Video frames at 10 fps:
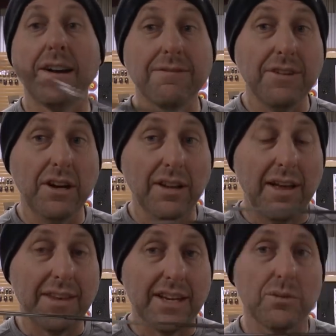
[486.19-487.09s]
I felt
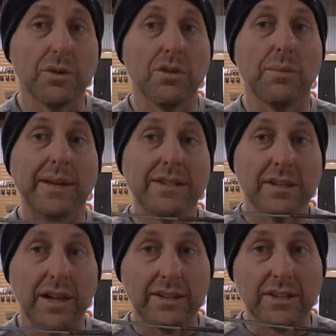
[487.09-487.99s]
like these were grouping
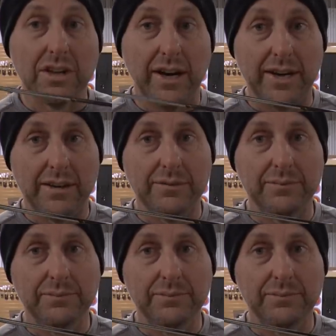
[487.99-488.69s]
slightly tighter.